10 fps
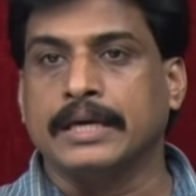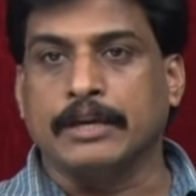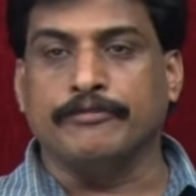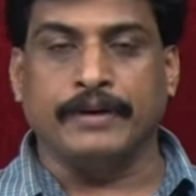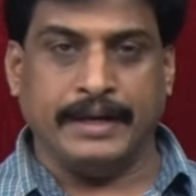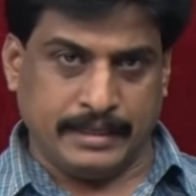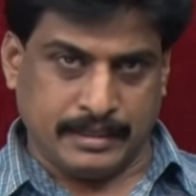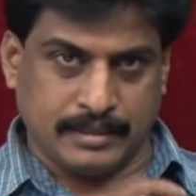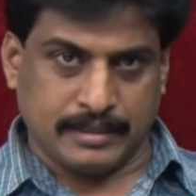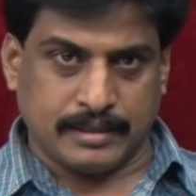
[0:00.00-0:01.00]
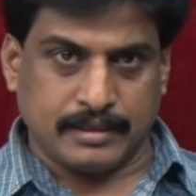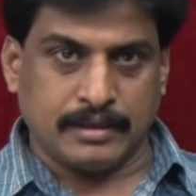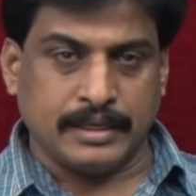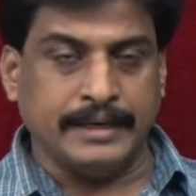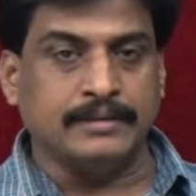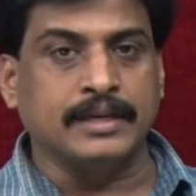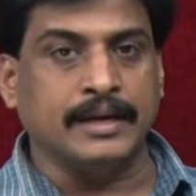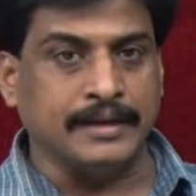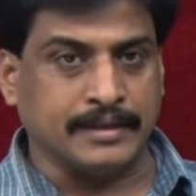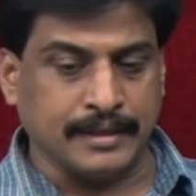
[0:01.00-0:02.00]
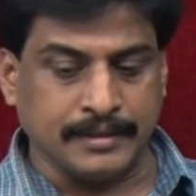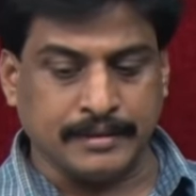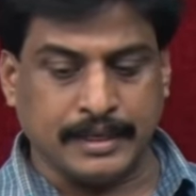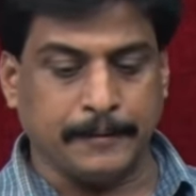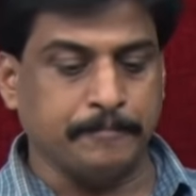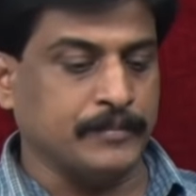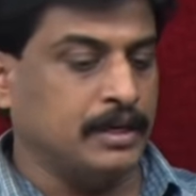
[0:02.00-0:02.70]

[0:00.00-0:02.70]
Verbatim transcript: If I hit the return key,